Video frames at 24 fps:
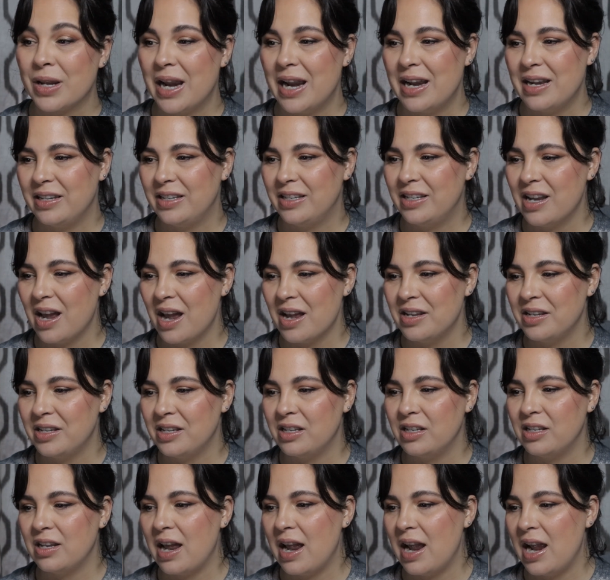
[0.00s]
it does
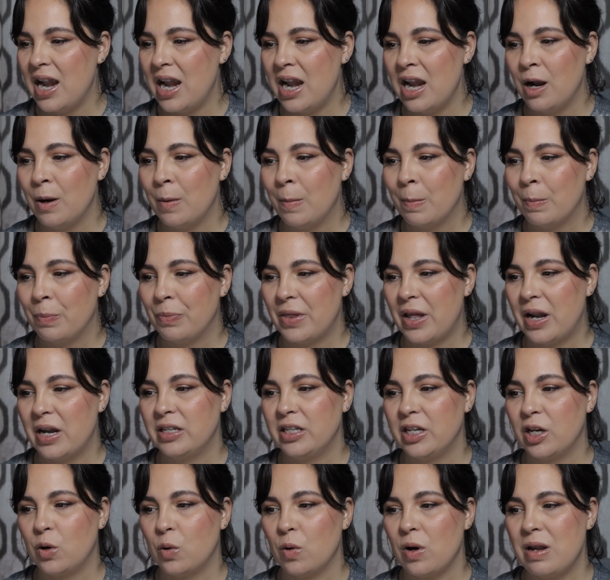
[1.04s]
say that
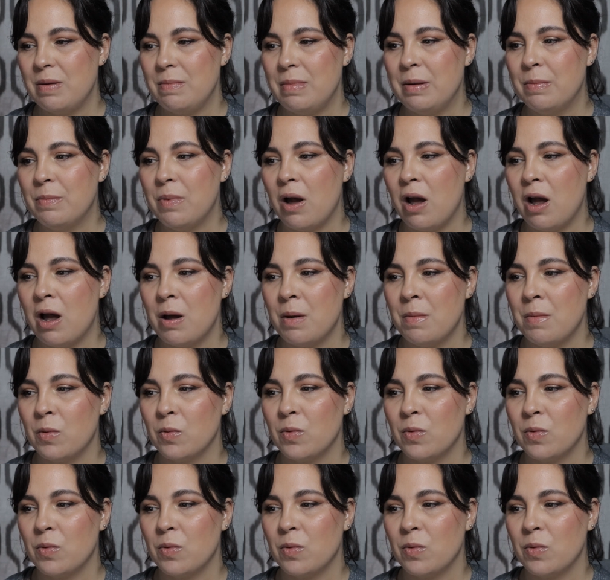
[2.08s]
it's a creamy balm,